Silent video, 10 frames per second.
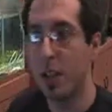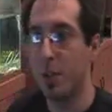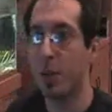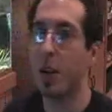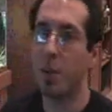
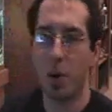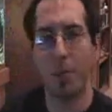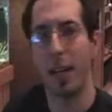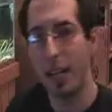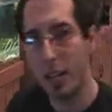But come on,
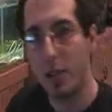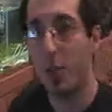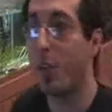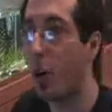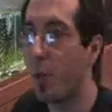man.
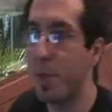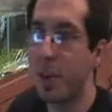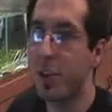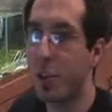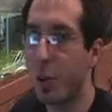We've all been
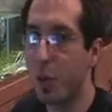misinterpreted.